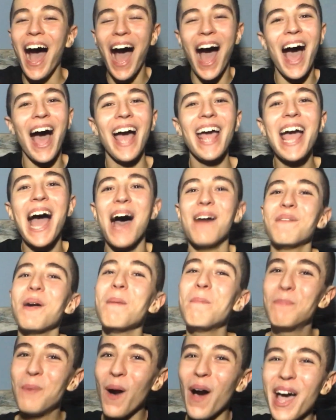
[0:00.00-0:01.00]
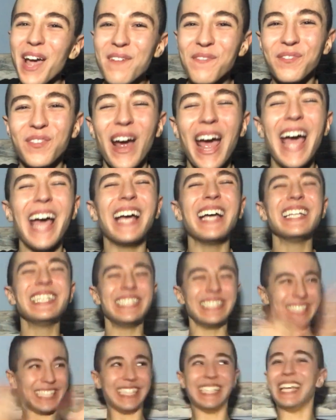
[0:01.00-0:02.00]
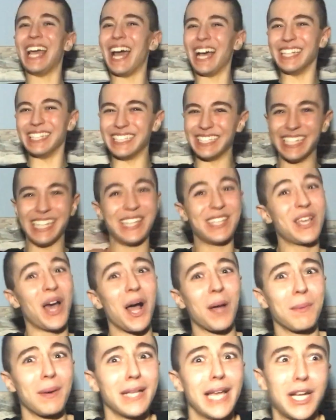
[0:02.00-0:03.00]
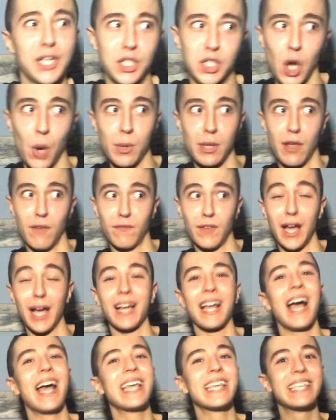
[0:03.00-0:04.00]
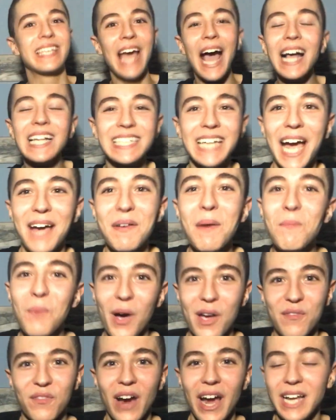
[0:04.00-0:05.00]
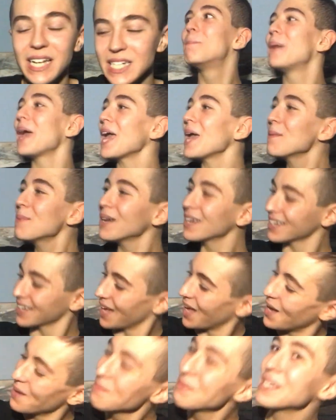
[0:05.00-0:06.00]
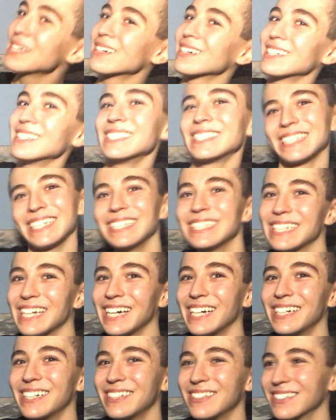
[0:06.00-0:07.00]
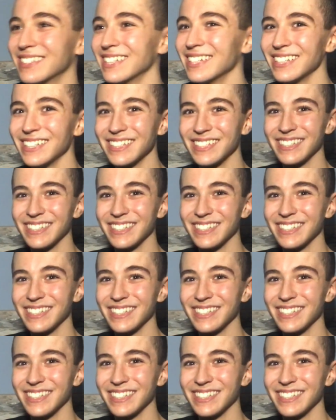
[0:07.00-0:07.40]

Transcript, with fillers: I have a boyfriend! Yes! Y'all are probably like, Joey, the fuck? Yes, I have a boyfriend. Babe, come here and sit down.